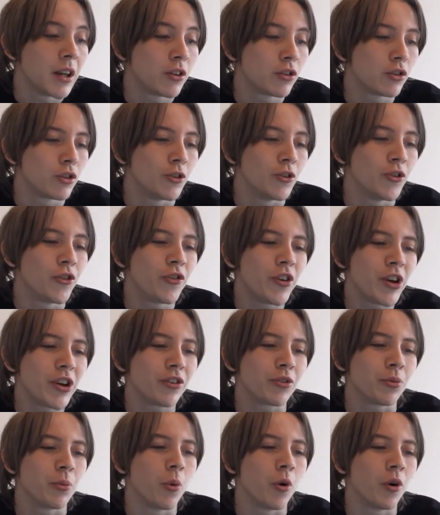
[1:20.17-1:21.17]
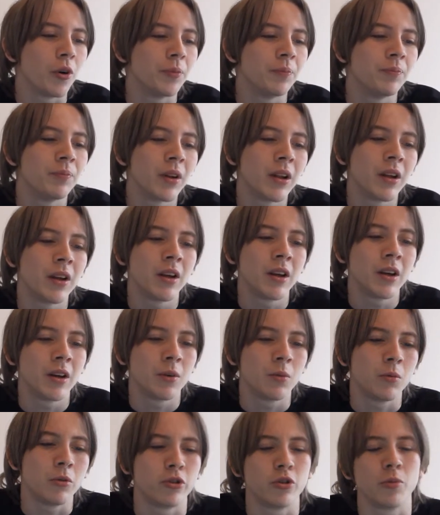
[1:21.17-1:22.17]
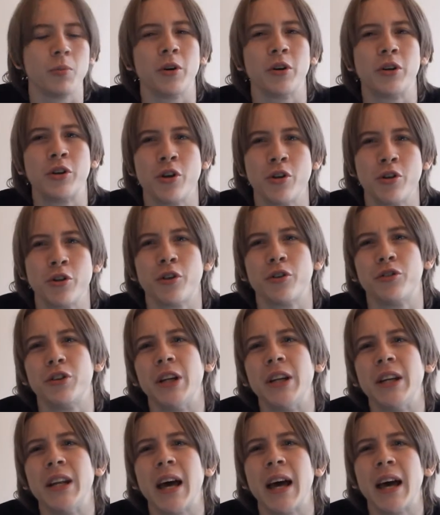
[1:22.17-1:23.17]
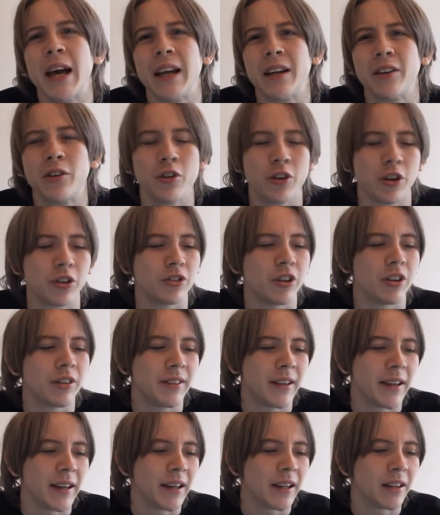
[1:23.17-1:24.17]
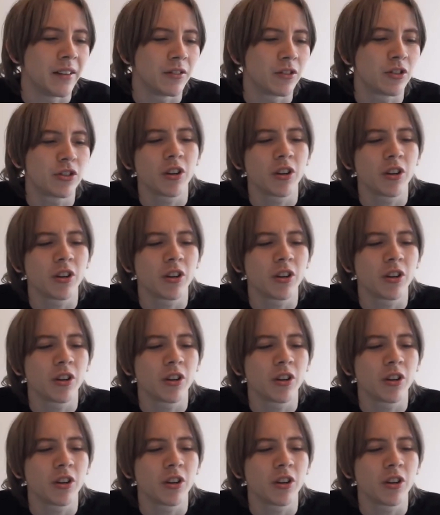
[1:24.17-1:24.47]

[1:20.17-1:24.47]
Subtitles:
So phase one was about 2009, 2010.